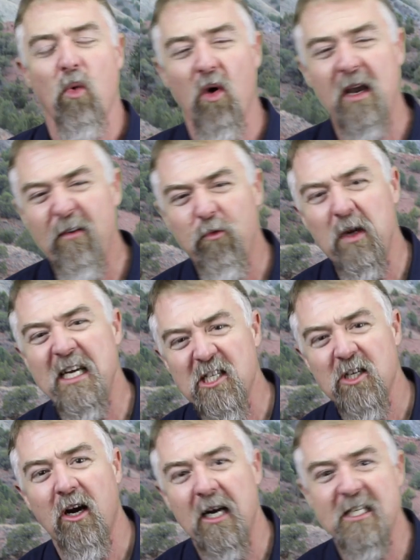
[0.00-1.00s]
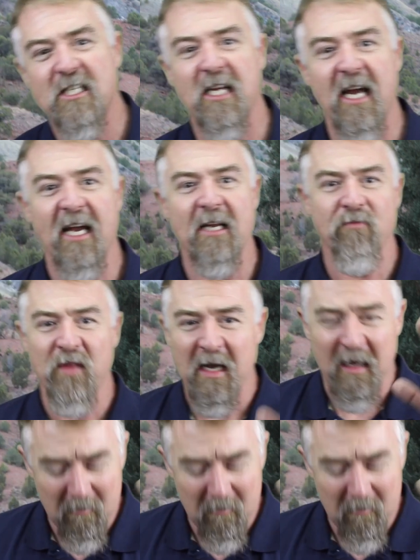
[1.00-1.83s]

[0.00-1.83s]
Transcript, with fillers: What if we started saying